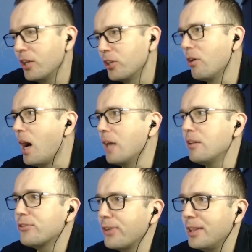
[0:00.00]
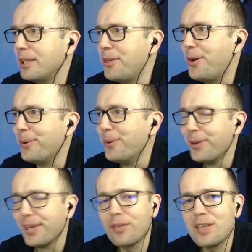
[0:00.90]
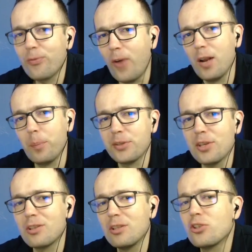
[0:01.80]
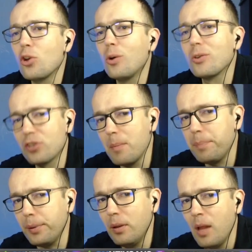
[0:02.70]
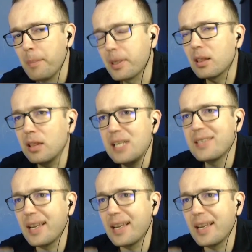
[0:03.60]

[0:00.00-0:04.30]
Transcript: You know, I don't really know if this final position is so simple, but at least I